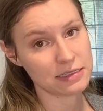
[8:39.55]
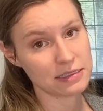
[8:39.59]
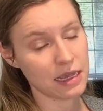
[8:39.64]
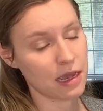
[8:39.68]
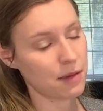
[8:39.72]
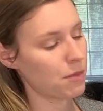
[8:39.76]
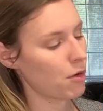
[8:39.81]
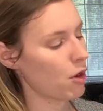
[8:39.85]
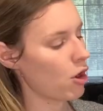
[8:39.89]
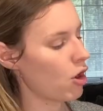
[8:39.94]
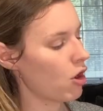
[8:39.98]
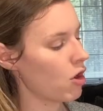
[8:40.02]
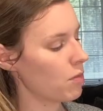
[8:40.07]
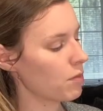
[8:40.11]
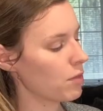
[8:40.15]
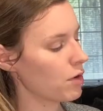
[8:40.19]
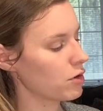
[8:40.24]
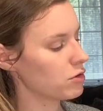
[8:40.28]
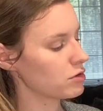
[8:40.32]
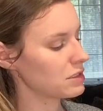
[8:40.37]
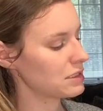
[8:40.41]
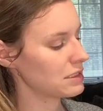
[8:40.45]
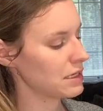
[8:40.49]
I'm
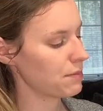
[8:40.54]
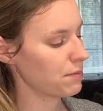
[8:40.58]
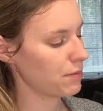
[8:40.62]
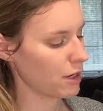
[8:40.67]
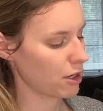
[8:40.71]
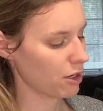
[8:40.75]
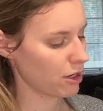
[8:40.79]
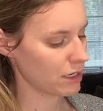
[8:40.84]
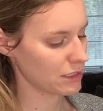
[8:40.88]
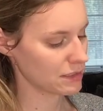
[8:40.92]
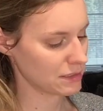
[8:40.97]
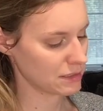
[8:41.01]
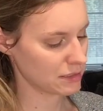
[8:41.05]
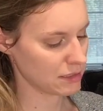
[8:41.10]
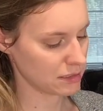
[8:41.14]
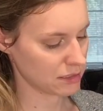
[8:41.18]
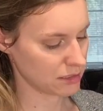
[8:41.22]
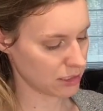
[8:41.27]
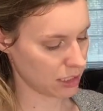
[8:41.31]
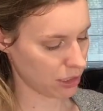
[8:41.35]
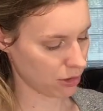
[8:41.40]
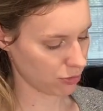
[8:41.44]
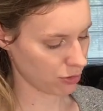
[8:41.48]
almost embarrassed to
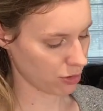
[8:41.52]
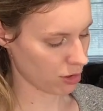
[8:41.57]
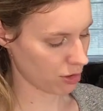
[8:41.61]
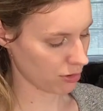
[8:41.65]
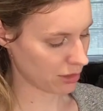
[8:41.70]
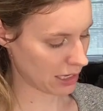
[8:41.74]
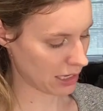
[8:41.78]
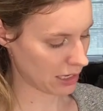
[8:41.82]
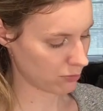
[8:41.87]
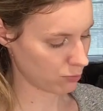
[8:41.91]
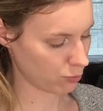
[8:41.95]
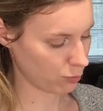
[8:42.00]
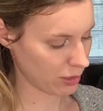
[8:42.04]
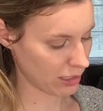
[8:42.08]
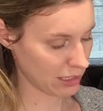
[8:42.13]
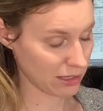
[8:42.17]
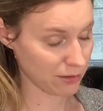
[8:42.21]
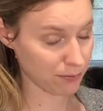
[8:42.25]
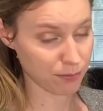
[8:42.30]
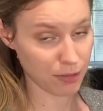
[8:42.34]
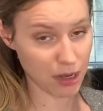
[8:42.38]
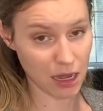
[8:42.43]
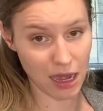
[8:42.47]
tell y'all that
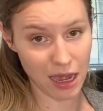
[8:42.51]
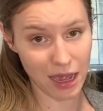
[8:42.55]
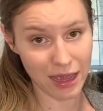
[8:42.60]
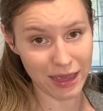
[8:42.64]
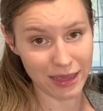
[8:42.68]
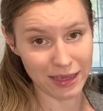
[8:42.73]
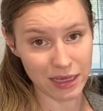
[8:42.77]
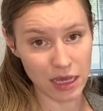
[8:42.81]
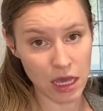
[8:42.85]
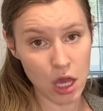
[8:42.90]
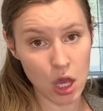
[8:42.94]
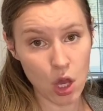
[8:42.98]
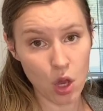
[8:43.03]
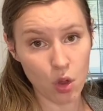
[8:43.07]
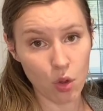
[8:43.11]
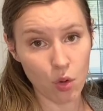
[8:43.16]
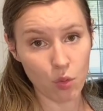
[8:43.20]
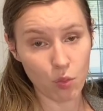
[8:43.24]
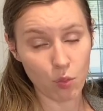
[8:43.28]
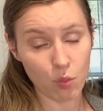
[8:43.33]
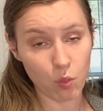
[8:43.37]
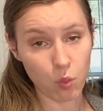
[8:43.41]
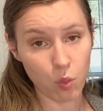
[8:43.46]
we buy
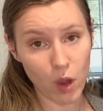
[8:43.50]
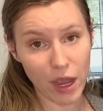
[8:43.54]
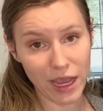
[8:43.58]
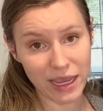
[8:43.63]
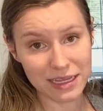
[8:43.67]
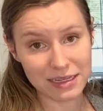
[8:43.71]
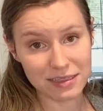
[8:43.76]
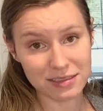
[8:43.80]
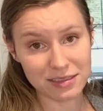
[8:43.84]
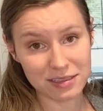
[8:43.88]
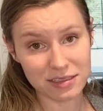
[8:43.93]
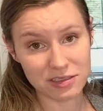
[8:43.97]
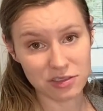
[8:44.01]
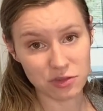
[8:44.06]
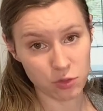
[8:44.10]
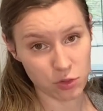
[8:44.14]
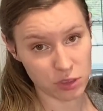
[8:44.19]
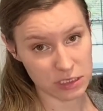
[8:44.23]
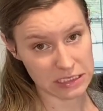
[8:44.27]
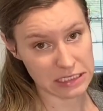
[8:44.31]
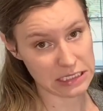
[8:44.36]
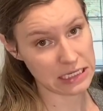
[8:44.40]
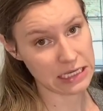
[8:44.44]
white
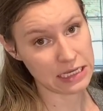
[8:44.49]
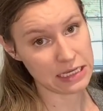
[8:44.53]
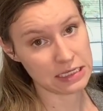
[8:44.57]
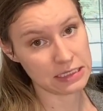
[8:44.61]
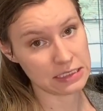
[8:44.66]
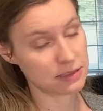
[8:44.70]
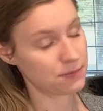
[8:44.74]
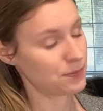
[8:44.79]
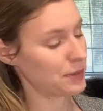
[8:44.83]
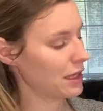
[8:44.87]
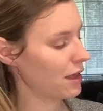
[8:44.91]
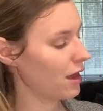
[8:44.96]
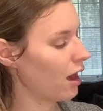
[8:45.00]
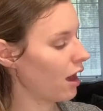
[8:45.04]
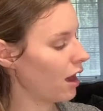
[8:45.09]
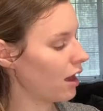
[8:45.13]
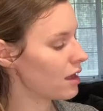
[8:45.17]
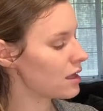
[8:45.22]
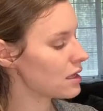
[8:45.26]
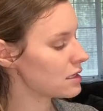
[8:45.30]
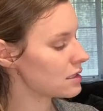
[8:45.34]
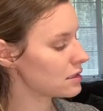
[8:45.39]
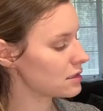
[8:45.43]
tortillas
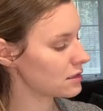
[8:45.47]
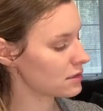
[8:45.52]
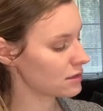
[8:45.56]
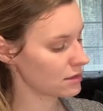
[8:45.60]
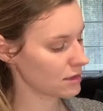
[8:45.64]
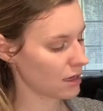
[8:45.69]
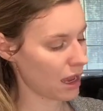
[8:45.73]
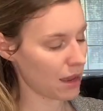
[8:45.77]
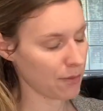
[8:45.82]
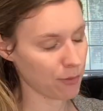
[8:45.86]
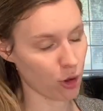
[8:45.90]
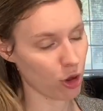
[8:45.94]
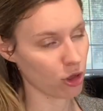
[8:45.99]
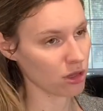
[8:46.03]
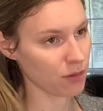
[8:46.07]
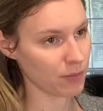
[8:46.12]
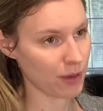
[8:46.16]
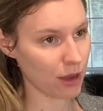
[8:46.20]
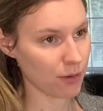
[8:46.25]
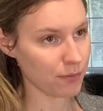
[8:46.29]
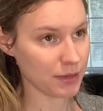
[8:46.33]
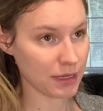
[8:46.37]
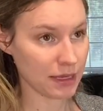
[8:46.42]
because I'm all
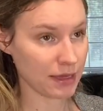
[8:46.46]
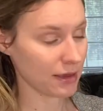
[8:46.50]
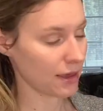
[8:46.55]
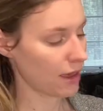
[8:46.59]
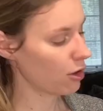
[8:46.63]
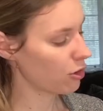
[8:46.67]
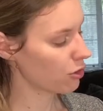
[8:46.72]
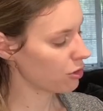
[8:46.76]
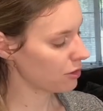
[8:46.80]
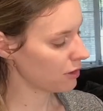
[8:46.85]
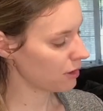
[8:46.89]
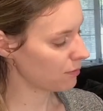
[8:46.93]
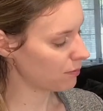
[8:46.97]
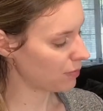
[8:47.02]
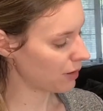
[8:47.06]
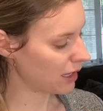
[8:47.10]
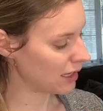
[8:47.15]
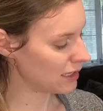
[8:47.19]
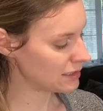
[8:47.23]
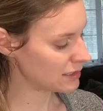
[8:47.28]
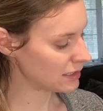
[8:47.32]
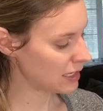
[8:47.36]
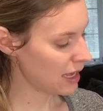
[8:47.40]
about being healthy,
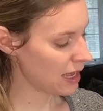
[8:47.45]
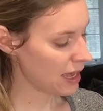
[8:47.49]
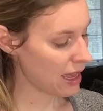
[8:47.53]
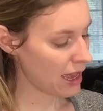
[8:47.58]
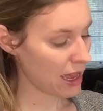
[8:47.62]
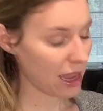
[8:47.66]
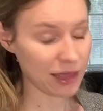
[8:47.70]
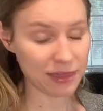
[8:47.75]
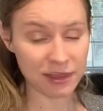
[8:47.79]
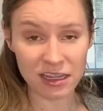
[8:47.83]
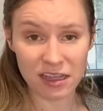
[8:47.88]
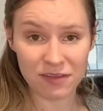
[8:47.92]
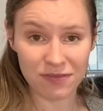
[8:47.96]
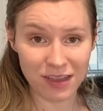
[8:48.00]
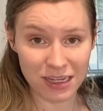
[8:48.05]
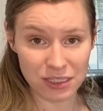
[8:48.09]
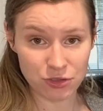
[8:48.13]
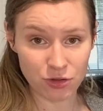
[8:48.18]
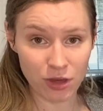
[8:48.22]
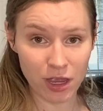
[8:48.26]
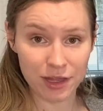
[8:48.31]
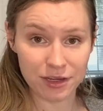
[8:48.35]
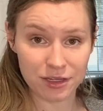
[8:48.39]
but I think if I
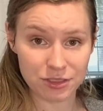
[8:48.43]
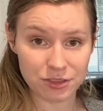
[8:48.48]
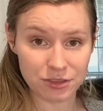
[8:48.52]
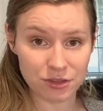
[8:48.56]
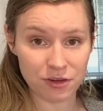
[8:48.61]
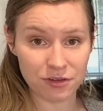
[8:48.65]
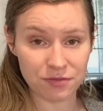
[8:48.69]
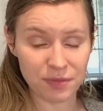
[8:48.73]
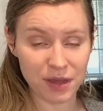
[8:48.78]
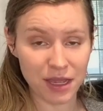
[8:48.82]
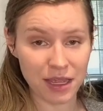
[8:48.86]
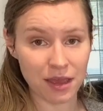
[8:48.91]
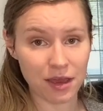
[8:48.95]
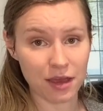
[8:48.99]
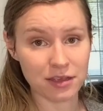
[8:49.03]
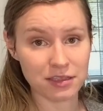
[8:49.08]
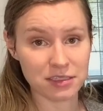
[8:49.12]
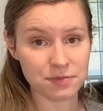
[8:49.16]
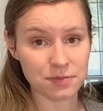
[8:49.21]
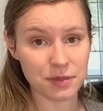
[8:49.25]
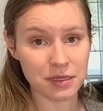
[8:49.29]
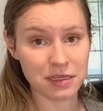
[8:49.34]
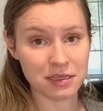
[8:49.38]
tried to serve my
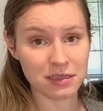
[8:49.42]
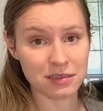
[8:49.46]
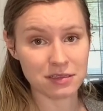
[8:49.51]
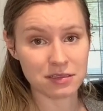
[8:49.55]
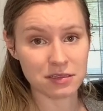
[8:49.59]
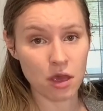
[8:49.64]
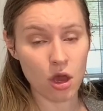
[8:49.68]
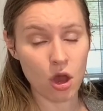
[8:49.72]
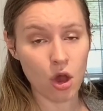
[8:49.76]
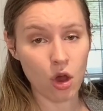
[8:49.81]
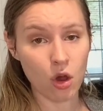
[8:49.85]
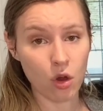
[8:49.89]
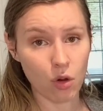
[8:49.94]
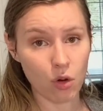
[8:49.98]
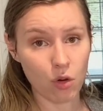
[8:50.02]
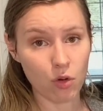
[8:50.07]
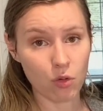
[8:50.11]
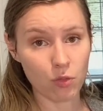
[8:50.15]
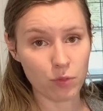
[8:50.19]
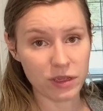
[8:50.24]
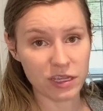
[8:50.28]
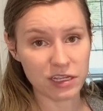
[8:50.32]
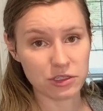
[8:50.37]
husband
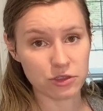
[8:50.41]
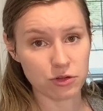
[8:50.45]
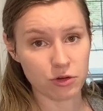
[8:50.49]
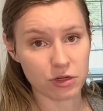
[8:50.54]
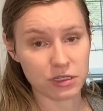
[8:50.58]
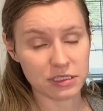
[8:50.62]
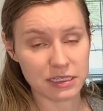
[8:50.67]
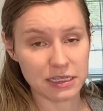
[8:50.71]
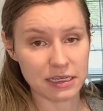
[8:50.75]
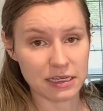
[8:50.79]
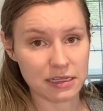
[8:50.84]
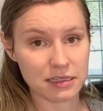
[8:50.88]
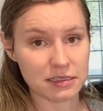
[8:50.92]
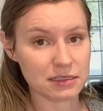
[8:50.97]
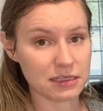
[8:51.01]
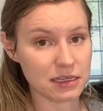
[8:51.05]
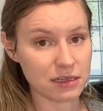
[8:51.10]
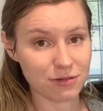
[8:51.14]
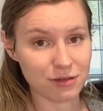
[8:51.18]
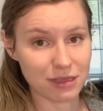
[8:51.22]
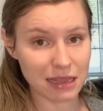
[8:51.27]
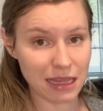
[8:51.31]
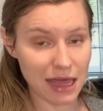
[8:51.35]
whole wheat tortillas, he
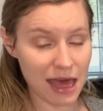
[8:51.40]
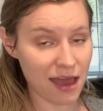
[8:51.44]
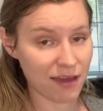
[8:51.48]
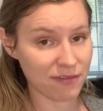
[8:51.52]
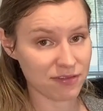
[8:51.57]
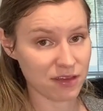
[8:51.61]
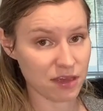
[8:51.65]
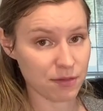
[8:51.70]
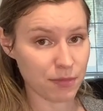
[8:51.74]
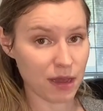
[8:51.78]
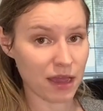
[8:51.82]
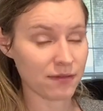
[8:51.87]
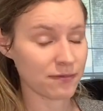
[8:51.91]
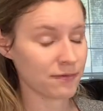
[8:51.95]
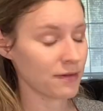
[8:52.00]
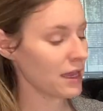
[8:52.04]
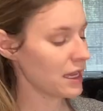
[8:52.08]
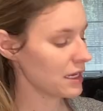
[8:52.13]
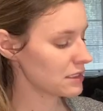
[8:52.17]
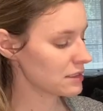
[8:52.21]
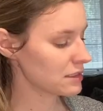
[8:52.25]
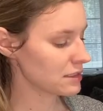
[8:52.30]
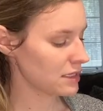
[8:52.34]
would laugh in my
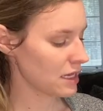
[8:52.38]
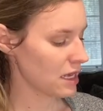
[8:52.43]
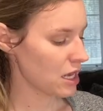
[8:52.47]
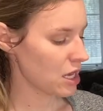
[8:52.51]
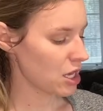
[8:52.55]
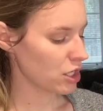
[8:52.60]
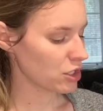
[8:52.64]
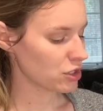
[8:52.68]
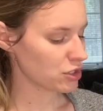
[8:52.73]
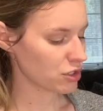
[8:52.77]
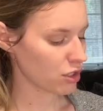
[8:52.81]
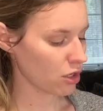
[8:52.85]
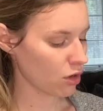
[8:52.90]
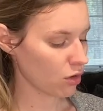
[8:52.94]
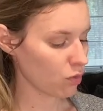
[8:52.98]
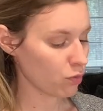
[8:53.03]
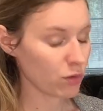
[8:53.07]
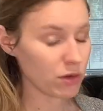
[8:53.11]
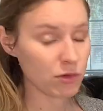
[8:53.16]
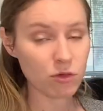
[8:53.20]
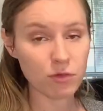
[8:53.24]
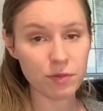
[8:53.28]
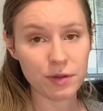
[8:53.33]
face. So
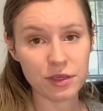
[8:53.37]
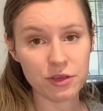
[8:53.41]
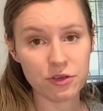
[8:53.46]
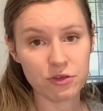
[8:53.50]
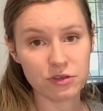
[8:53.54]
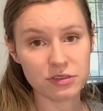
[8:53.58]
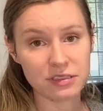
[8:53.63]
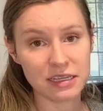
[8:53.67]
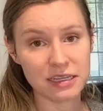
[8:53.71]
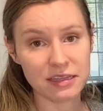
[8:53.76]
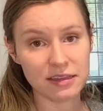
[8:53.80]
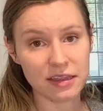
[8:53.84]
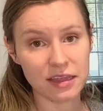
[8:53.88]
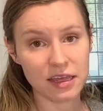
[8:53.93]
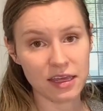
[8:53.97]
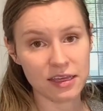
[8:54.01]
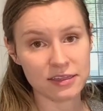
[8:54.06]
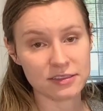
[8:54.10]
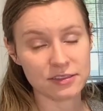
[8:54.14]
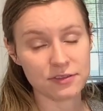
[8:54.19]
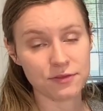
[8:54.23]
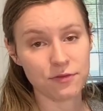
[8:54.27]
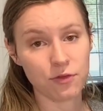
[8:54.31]
we will be using
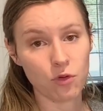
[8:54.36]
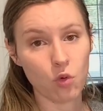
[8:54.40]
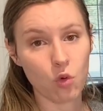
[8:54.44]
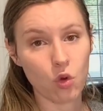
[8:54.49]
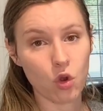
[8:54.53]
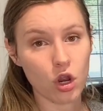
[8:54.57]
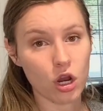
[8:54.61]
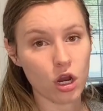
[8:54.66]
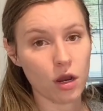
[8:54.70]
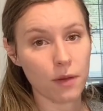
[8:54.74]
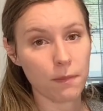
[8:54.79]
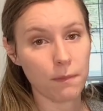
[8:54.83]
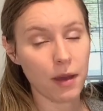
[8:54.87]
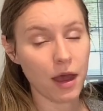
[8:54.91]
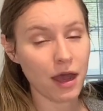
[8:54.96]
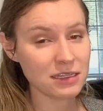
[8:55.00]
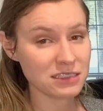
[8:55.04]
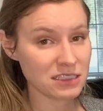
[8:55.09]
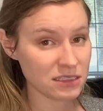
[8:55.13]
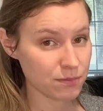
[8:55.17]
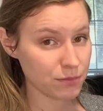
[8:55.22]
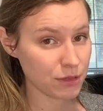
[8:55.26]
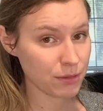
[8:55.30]
this for
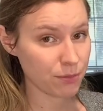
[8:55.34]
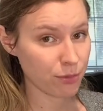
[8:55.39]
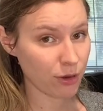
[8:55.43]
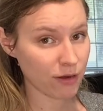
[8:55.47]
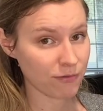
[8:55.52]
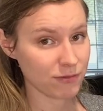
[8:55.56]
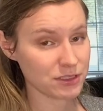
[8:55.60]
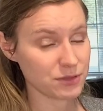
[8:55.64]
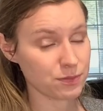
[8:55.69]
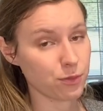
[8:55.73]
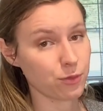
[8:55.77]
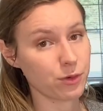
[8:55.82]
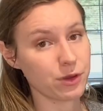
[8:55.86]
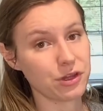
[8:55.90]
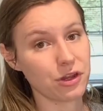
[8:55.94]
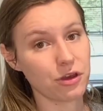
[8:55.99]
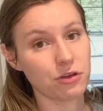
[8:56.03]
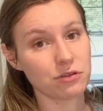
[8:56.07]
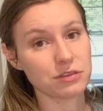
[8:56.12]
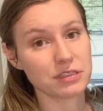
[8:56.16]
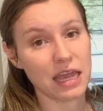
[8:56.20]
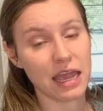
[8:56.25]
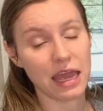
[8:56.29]
possibly breakfast
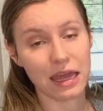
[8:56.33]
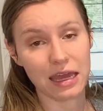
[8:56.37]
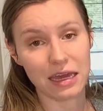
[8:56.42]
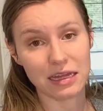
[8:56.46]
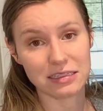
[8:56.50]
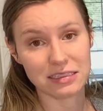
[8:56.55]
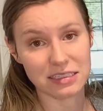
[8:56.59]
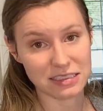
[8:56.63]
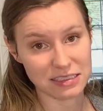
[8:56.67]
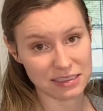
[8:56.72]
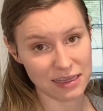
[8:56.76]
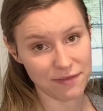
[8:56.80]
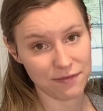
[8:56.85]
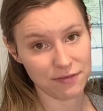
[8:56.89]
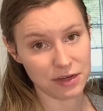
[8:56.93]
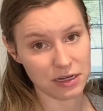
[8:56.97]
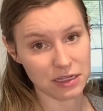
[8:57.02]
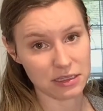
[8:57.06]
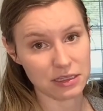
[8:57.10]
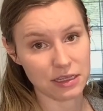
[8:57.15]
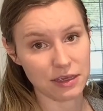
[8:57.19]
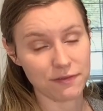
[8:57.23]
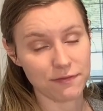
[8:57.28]
burritos and
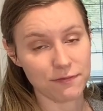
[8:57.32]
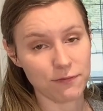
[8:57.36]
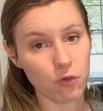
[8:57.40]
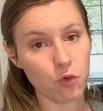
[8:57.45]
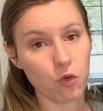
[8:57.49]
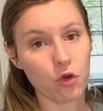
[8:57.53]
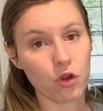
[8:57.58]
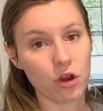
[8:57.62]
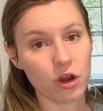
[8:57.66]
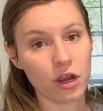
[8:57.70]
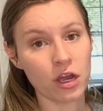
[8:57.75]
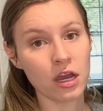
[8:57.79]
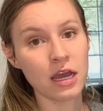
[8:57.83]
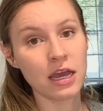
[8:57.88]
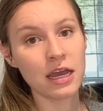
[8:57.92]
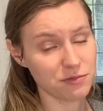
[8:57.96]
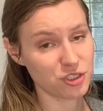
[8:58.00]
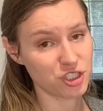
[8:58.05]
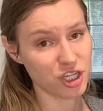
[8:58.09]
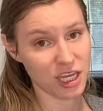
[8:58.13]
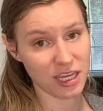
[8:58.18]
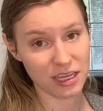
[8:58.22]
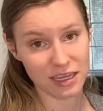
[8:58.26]
definitely for
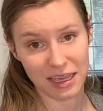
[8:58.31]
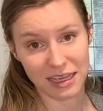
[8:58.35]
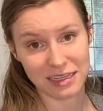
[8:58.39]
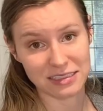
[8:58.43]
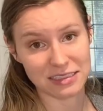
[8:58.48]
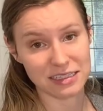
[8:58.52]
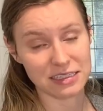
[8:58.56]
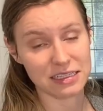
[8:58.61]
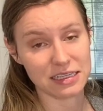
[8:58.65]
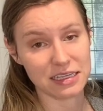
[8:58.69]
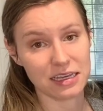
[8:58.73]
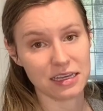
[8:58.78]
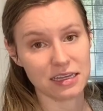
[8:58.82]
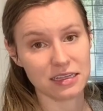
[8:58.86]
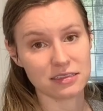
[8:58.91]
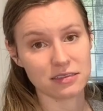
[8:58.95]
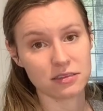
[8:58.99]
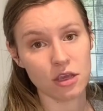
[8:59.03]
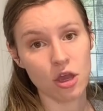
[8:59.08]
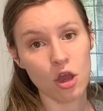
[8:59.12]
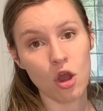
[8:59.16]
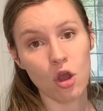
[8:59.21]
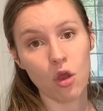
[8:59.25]
chicken
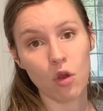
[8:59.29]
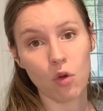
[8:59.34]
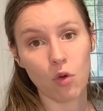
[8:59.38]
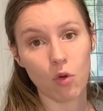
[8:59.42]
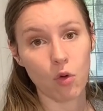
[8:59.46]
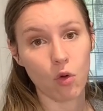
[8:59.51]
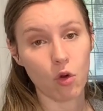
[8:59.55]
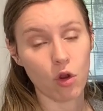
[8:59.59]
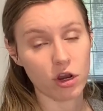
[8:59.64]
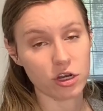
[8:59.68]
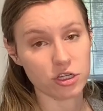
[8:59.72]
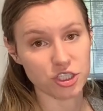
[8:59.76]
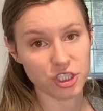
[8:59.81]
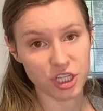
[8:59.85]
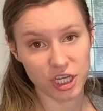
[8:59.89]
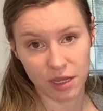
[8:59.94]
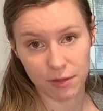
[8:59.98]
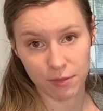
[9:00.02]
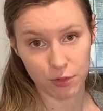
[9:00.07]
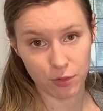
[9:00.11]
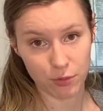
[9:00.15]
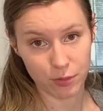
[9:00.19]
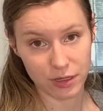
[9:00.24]
quesadillas or
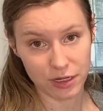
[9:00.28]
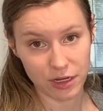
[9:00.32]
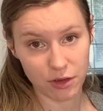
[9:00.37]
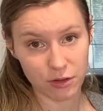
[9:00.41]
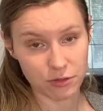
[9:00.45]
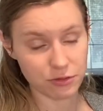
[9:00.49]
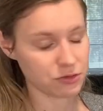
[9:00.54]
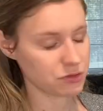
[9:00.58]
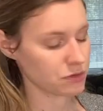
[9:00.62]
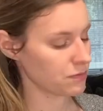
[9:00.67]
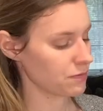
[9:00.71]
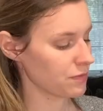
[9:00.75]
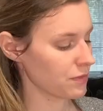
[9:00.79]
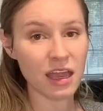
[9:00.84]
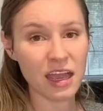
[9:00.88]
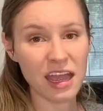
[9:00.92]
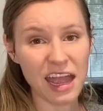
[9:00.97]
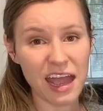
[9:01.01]
chicken burritos.